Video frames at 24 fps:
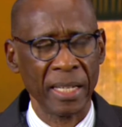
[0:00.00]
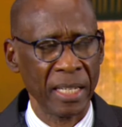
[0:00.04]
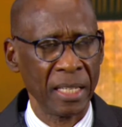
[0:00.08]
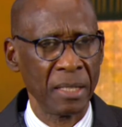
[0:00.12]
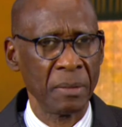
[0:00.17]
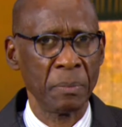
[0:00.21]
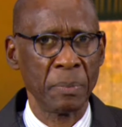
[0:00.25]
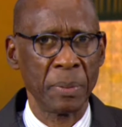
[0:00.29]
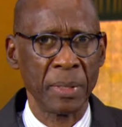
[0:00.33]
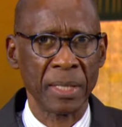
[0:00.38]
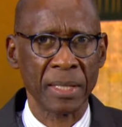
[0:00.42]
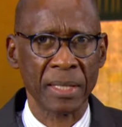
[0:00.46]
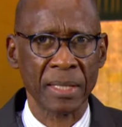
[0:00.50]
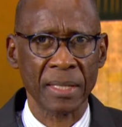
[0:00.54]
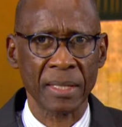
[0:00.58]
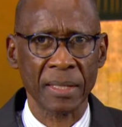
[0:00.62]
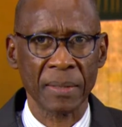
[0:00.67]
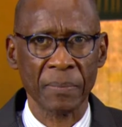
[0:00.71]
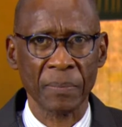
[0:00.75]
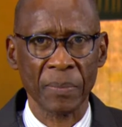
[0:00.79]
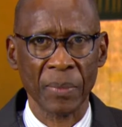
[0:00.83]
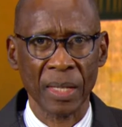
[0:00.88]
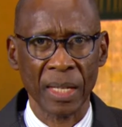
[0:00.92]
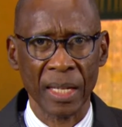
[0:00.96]
in peace
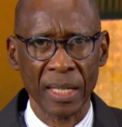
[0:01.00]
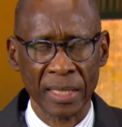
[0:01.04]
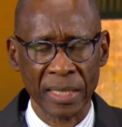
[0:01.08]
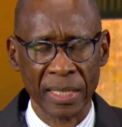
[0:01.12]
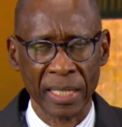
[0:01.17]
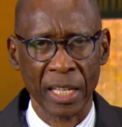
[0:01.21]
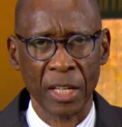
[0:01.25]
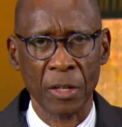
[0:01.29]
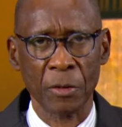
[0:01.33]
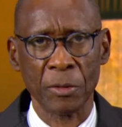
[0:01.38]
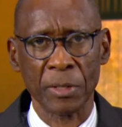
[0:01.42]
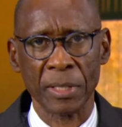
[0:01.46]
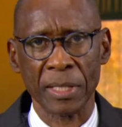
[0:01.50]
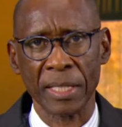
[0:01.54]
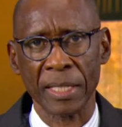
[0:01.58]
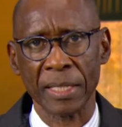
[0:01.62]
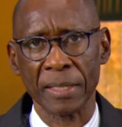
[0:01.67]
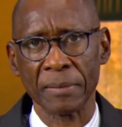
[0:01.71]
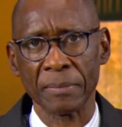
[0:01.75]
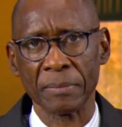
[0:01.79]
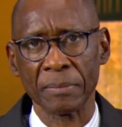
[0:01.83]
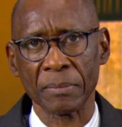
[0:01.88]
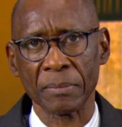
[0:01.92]
and security.